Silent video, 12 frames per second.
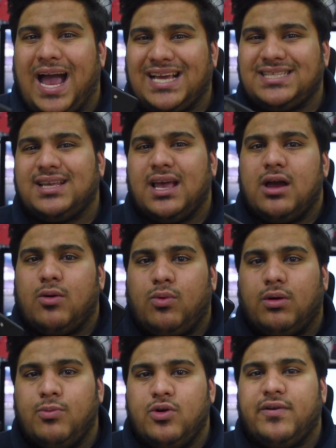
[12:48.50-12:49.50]
as
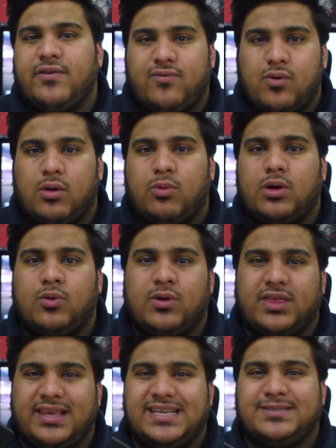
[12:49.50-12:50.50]
we're moving forward
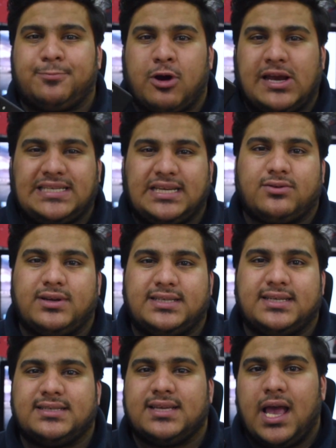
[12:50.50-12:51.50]
with these price
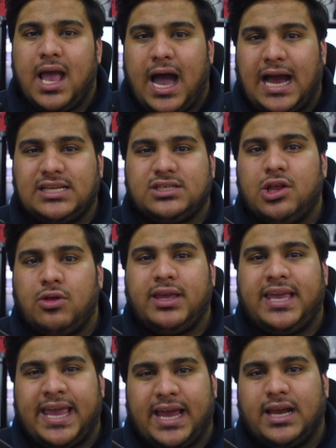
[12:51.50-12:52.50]
increases, I
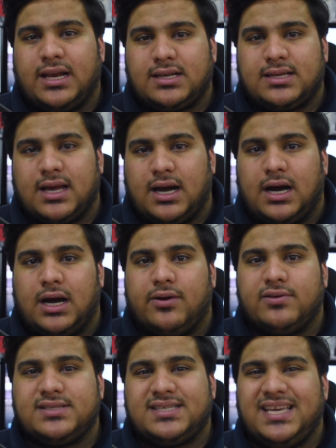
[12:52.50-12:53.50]
slowly can't
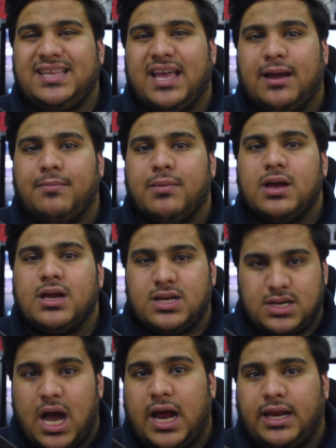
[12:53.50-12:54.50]
see them
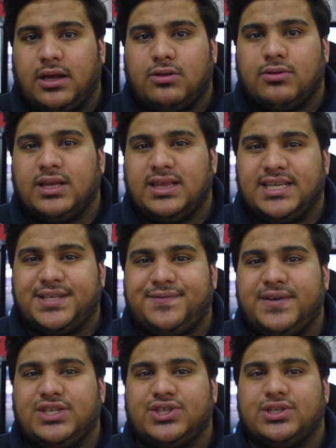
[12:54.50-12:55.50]
not including these
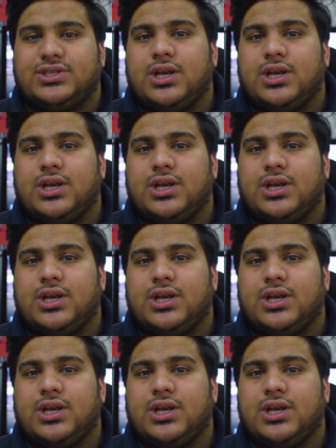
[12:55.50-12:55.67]
features.